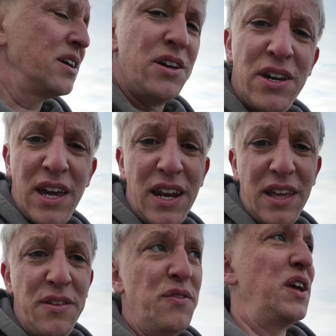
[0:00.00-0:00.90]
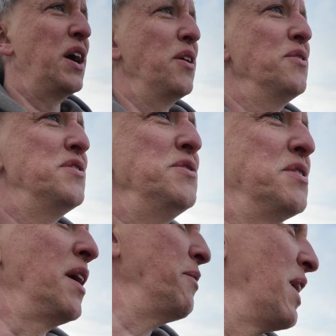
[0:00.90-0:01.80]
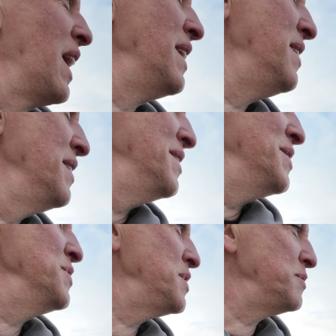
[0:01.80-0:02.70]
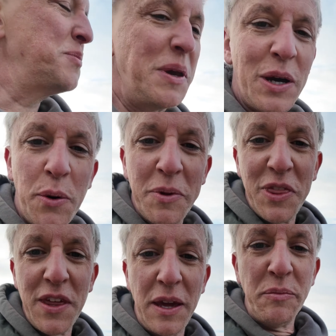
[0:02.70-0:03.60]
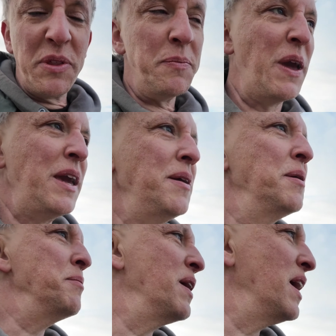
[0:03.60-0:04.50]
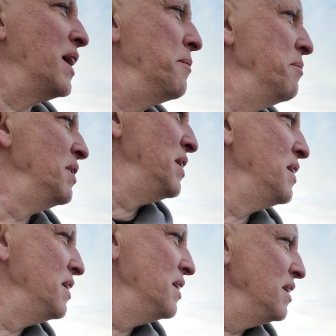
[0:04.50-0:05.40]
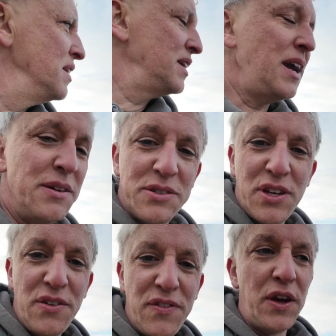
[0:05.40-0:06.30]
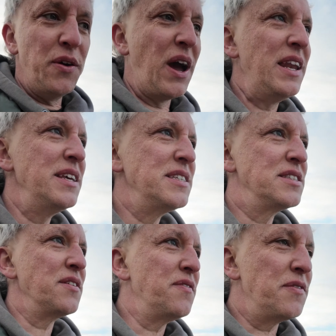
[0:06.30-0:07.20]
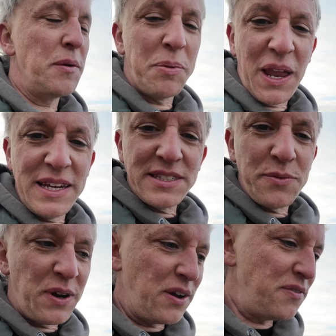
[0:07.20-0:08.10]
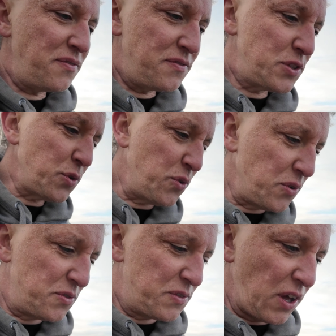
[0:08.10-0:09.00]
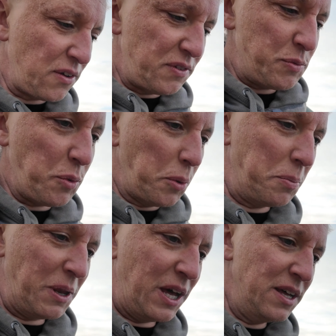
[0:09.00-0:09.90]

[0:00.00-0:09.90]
couldn't get it in the video. Too slow again. Seems to be a common theme with me. But yeah, it's a good view. And this is the place where I saw Dartford warbler